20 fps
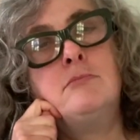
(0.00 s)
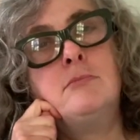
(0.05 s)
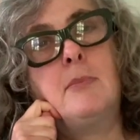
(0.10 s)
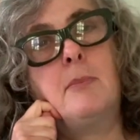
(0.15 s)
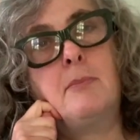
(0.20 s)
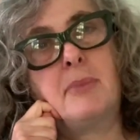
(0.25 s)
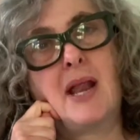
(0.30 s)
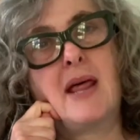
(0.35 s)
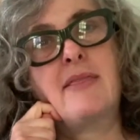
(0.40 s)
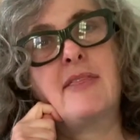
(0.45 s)

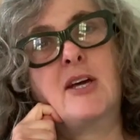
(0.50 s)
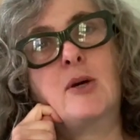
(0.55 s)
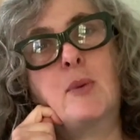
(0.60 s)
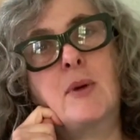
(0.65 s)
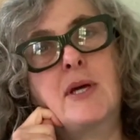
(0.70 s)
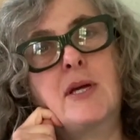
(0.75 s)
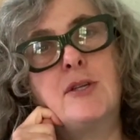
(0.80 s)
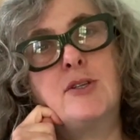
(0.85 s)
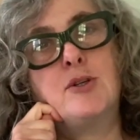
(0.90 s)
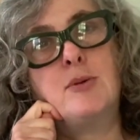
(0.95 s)
but I think we
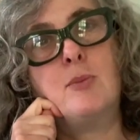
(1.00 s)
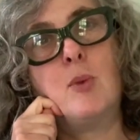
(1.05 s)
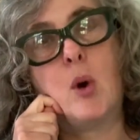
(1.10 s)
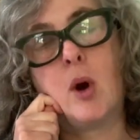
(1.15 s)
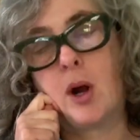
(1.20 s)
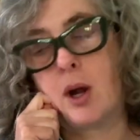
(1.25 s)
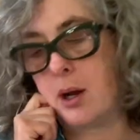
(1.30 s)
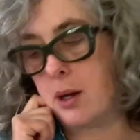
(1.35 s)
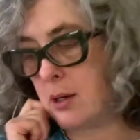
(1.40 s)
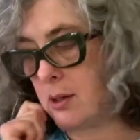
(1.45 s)
can do
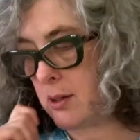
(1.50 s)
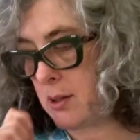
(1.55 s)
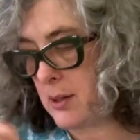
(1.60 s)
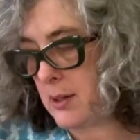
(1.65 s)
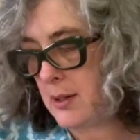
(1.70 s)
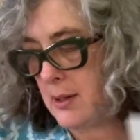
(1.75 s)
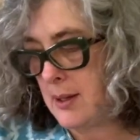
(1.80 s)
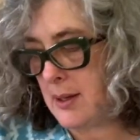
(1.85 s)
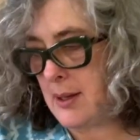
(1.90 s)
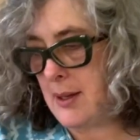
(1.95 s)
more.
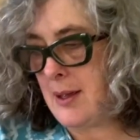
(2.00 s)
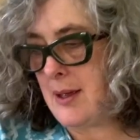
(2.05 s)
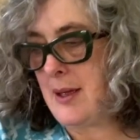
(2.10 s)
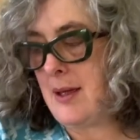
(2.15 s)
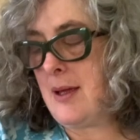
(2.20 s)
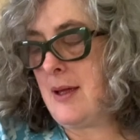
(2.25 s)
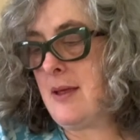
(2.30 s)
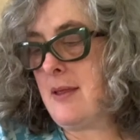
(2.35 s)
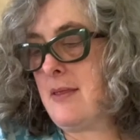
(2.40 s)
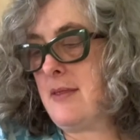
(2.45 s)

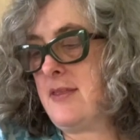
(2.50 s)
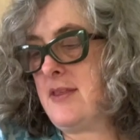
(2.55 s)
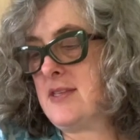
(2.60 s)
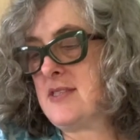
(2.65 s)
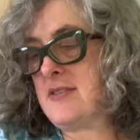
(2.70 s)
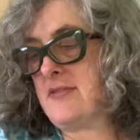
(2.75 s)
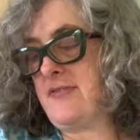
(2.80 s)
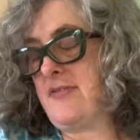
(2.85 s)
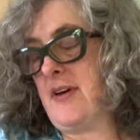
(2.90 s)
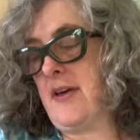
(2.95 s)

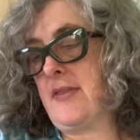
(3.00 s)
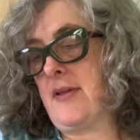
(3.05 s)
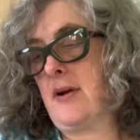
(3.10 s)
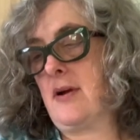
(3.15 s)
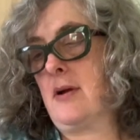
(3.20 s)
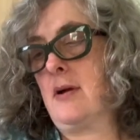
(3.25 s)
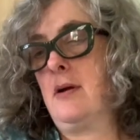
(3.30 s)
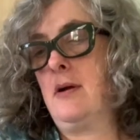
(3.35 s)
This feather